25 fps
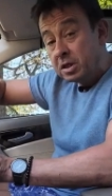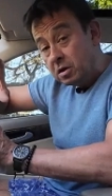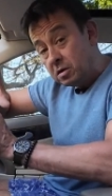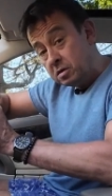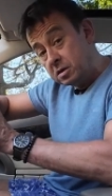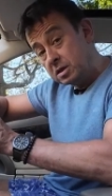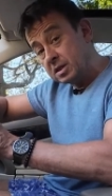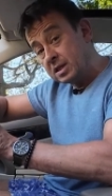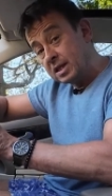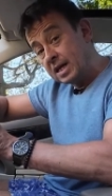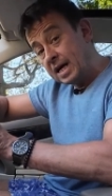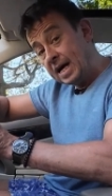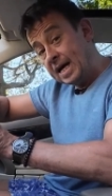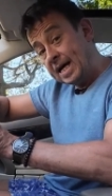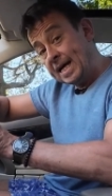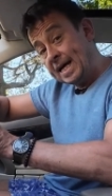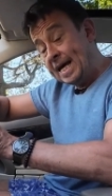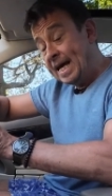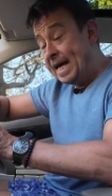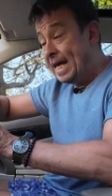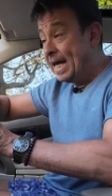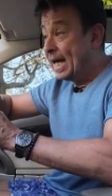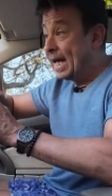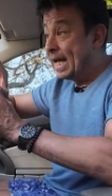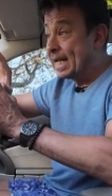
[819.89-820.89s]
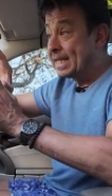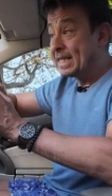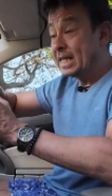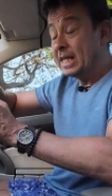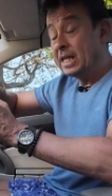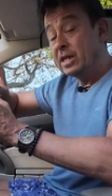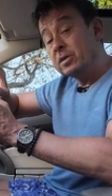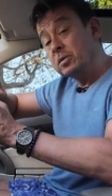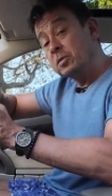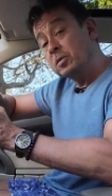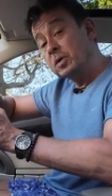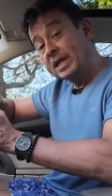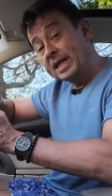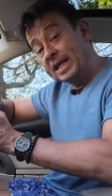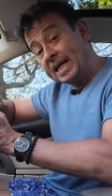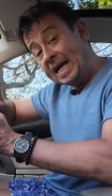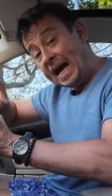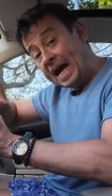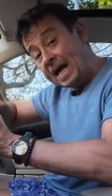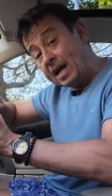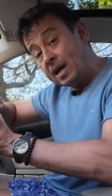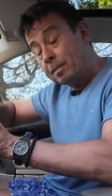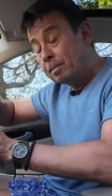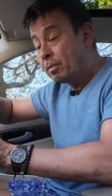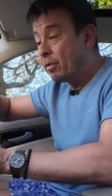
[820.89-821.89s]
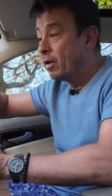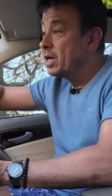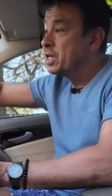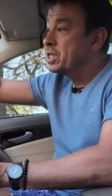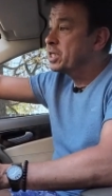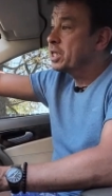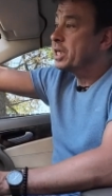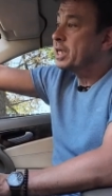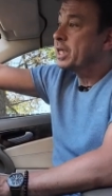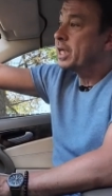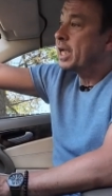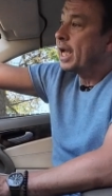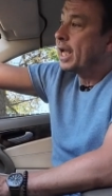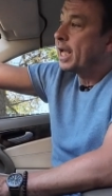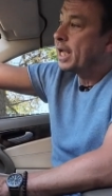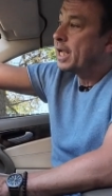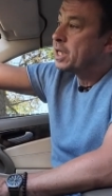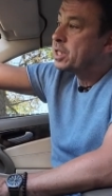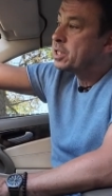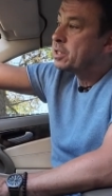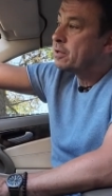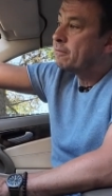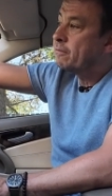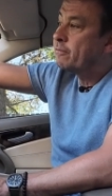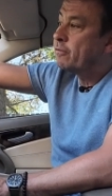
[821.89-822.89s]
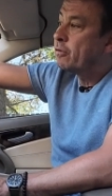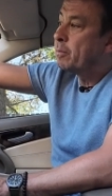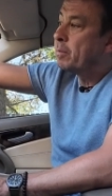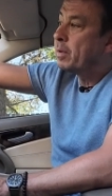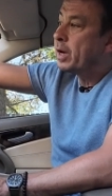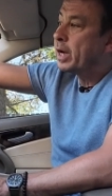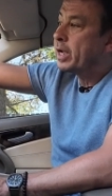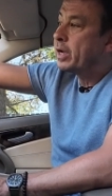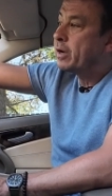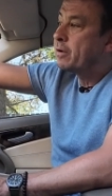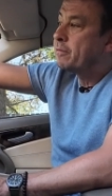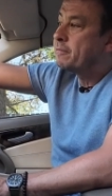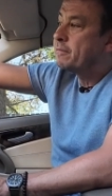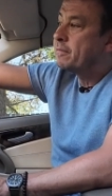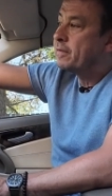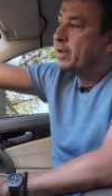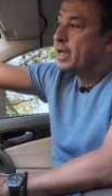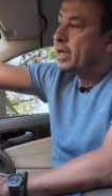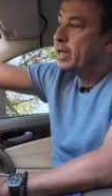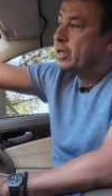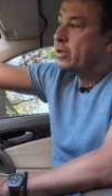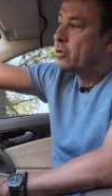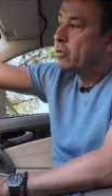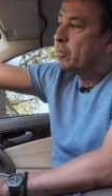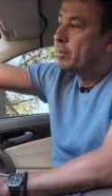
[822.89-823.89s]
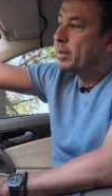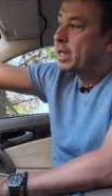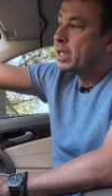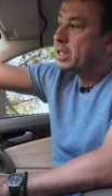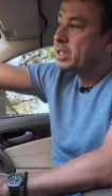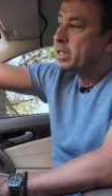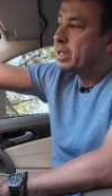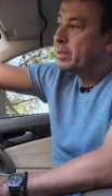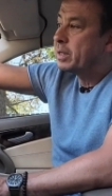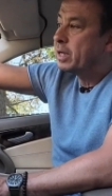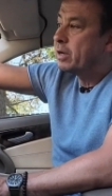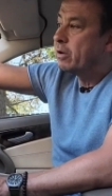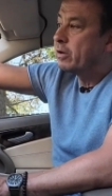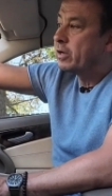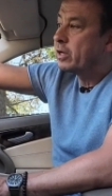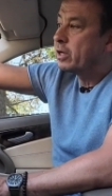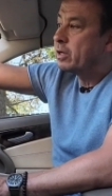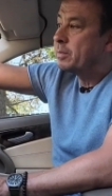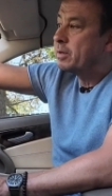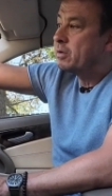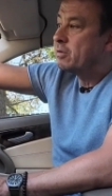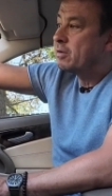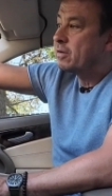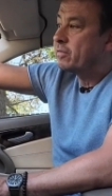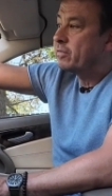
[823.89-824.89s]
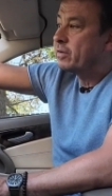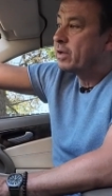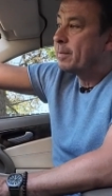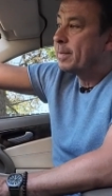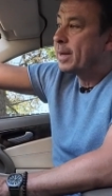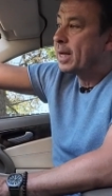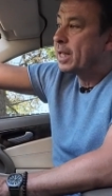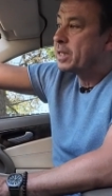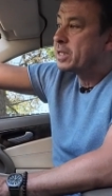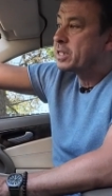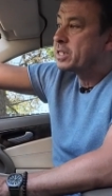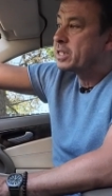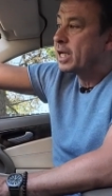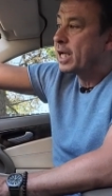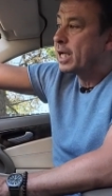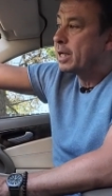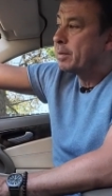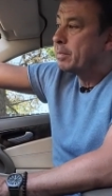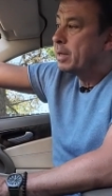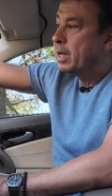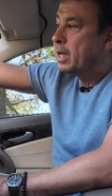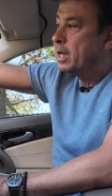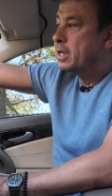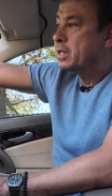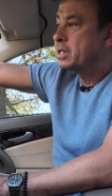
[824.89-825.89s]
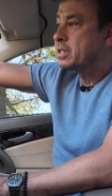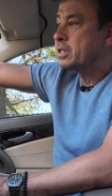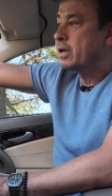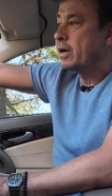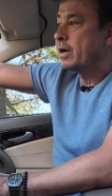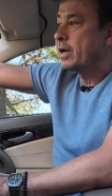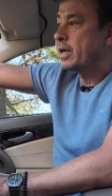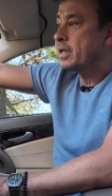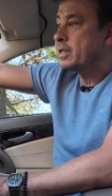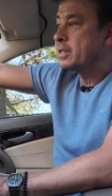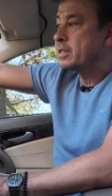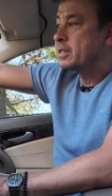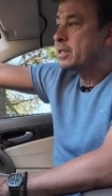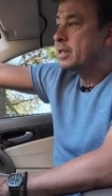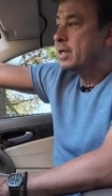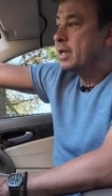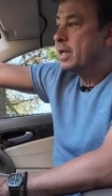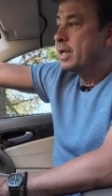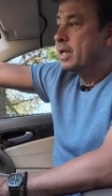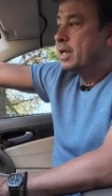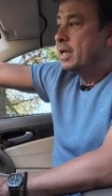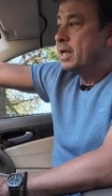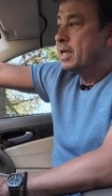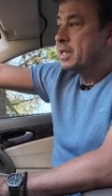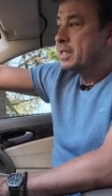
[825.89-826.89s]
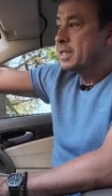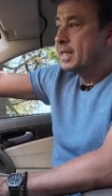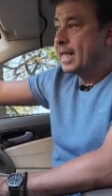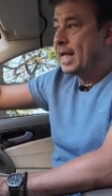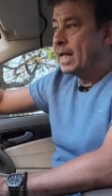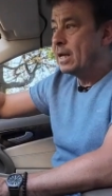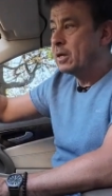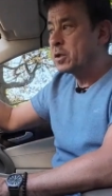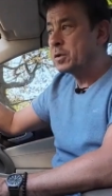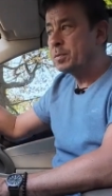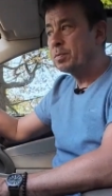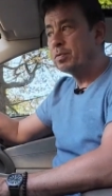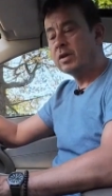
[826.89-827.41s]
using that as a little calibration gauge for my own vehicle, because I know I'm going to be roughly about the same size. So that looks